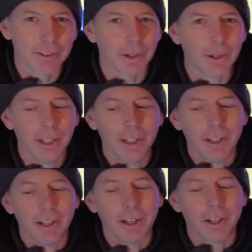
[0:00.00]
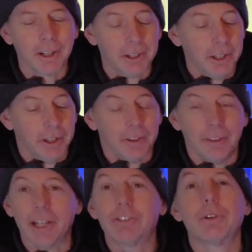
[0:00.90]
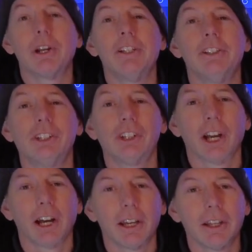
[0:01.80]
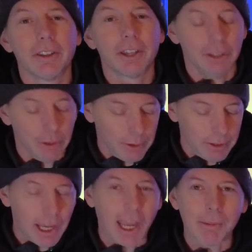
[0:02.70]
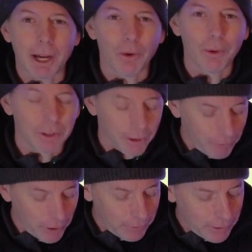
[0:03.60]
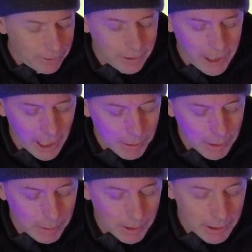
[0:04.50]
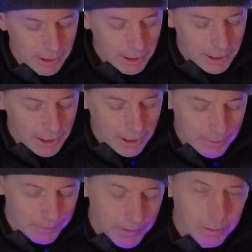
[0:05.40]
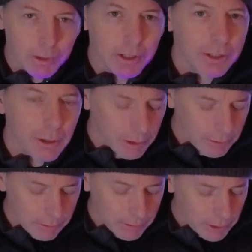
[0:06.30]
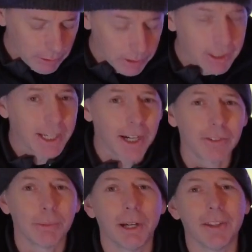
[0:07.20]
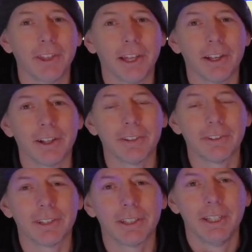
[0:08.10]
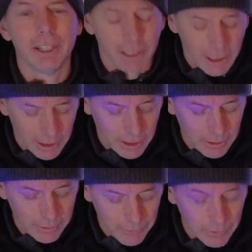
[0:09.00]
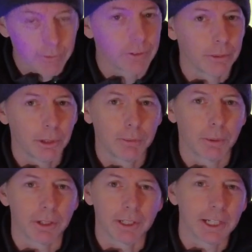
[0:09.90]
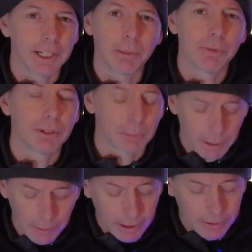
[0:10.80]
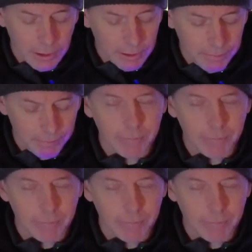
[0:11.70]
So uh, that's great DJI that you came out with a front-facing camera, but um, we no one no one really cares about that honestly uh, for for the most part. Ninety-nine percent of people out there.